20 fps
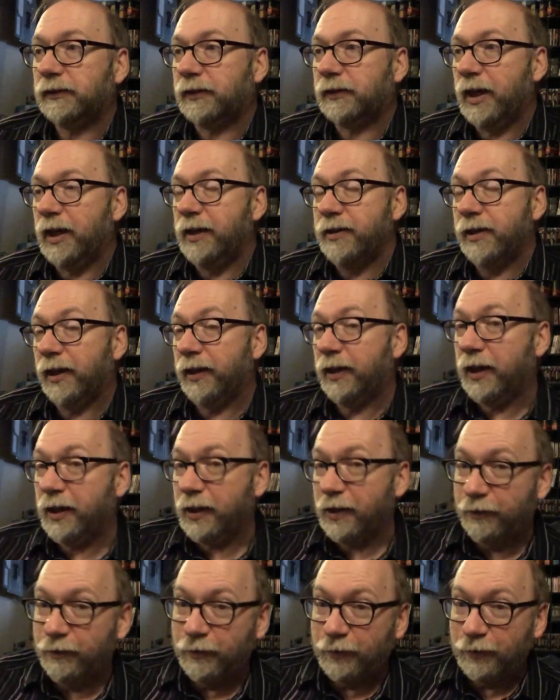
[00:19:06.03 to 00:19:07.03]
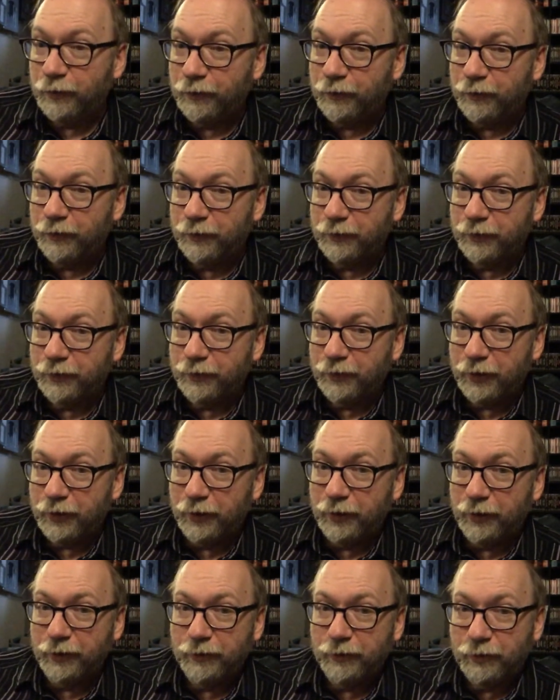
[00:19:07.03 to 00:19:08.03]
and I can
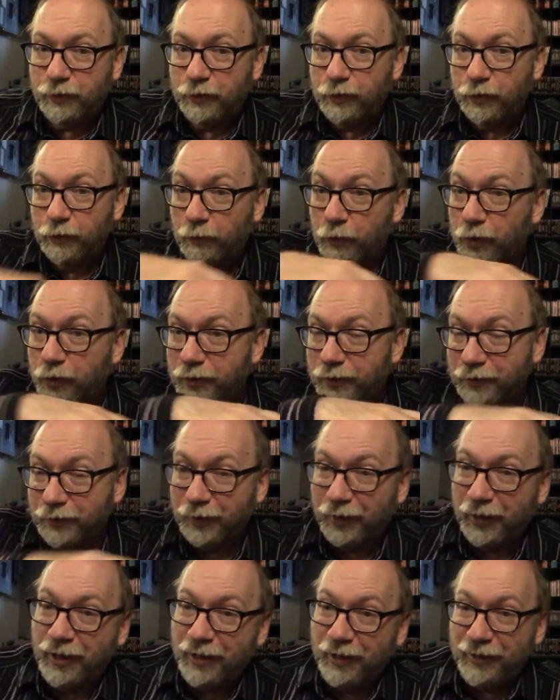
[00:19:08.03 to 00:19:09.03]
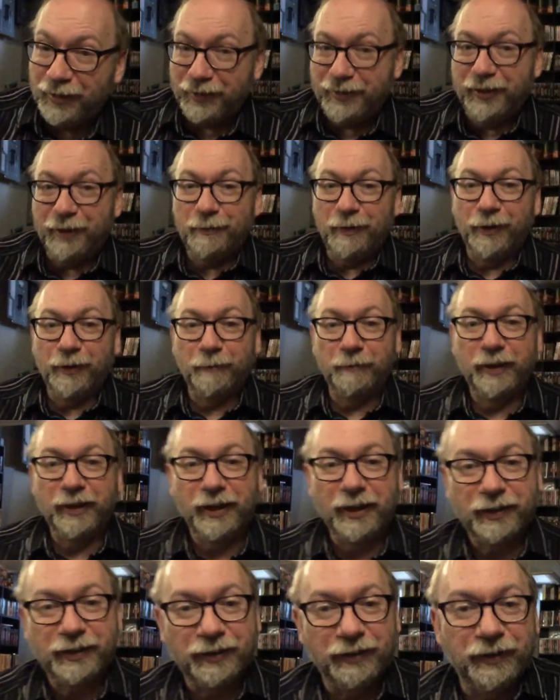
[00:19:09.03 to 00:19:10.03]
uh, work the logs a little bit,
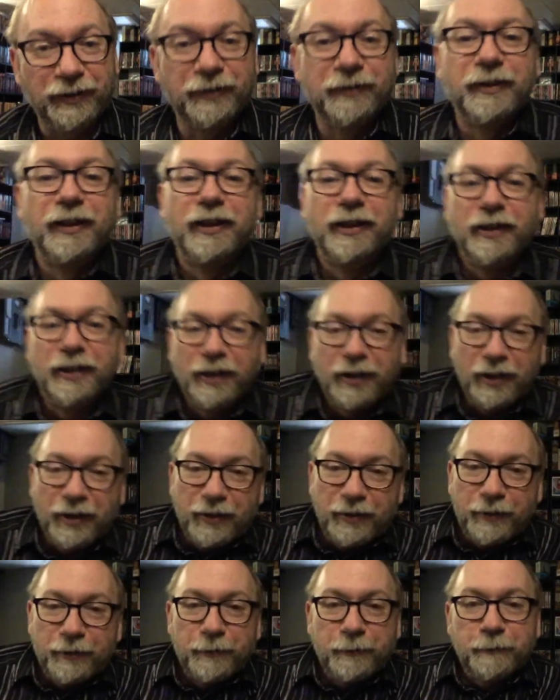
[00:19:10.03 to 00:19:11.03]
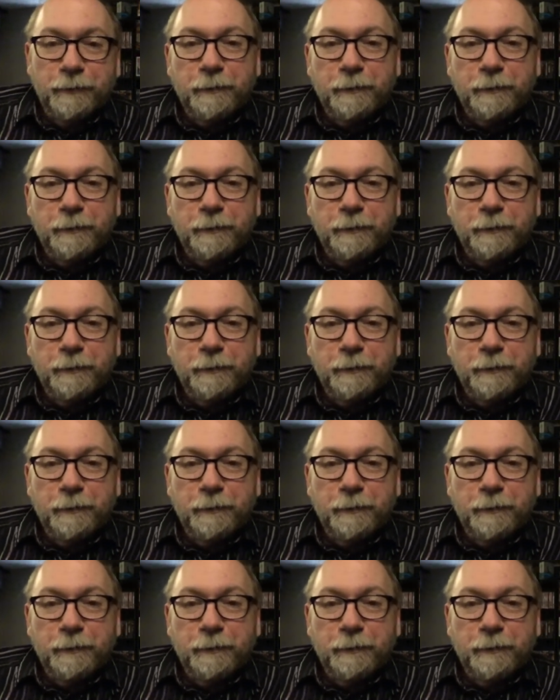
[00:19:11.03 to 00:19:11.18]
actually. Uh,